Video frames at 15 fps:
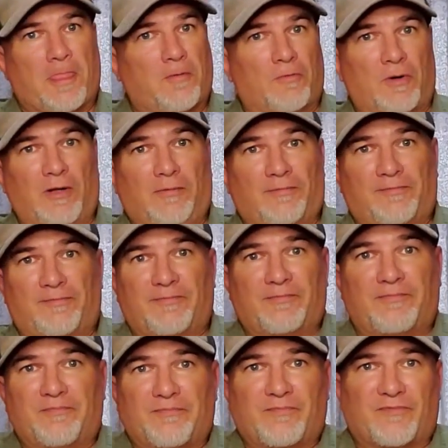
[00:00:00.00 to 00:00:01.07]
Well,
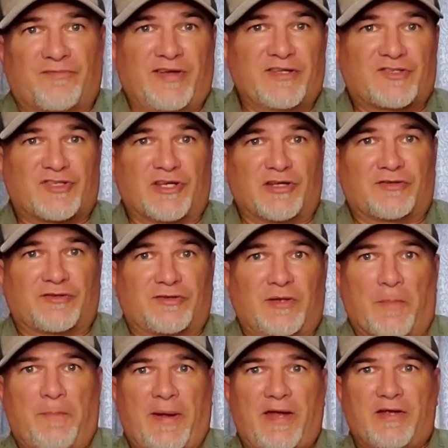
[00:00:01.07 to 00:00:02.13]
Vince, it
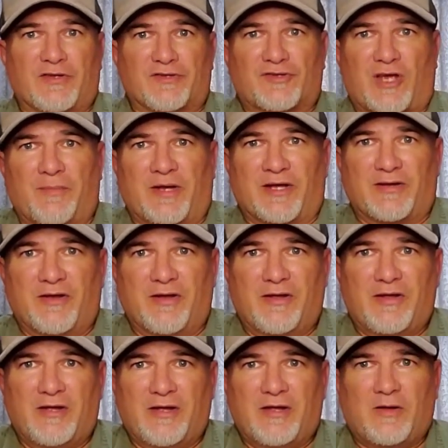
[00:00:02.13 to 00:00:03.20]
depends.
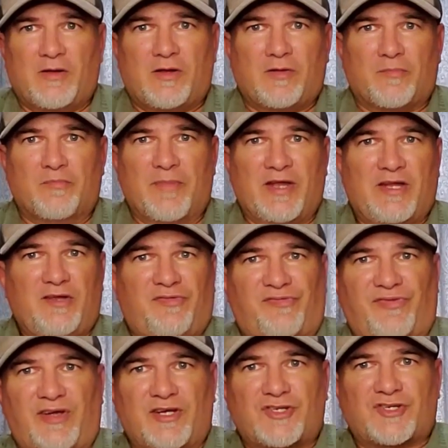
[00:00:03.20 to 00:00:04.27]
Many
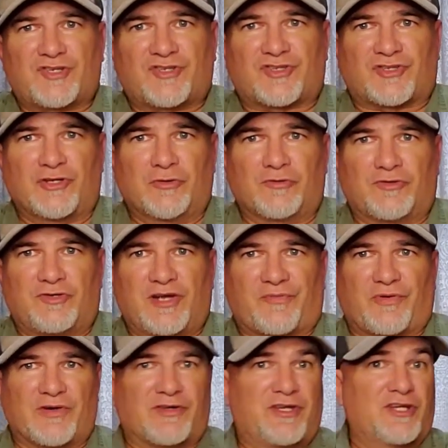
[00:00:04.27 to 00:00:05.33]
fish suit
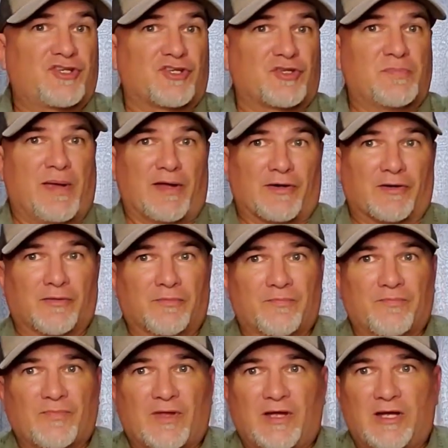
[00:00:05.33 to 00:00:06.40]
different dishes better.
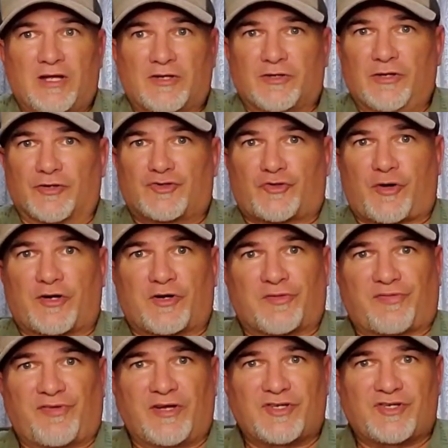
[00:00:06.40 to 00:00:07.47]

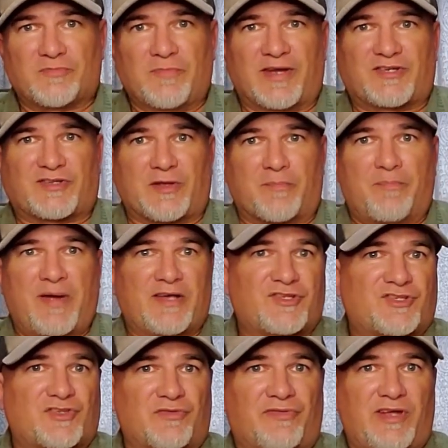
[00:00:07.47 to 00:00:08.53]
Triggerfish makes the
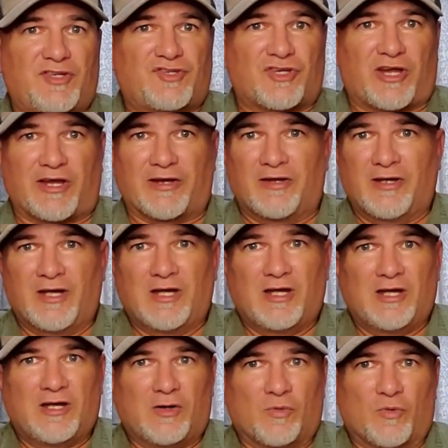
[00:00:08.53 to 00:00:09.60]
best ceviche
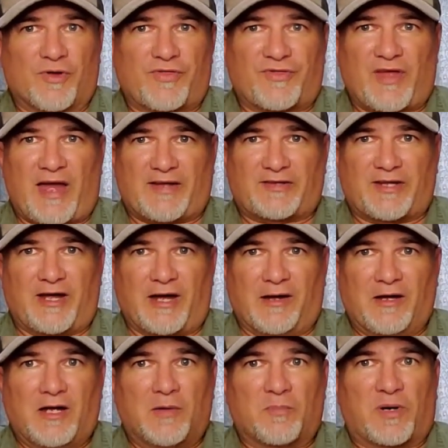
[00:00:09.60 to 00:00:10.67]
with
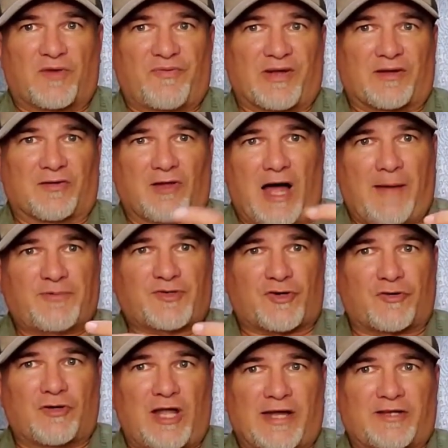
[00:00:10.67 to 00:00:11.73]
that perfect
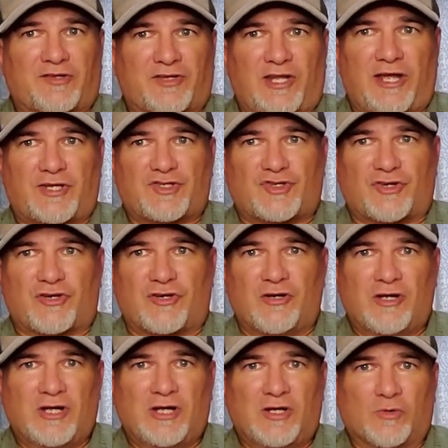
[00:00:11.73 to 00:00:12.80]
lobster-like
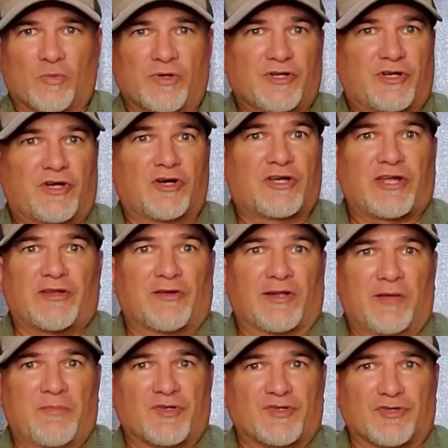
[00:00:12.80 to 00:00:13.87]
texture when you cook it in
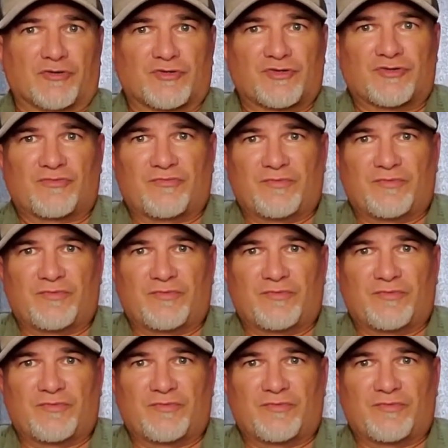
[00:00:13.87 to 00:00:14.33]
lemon juice.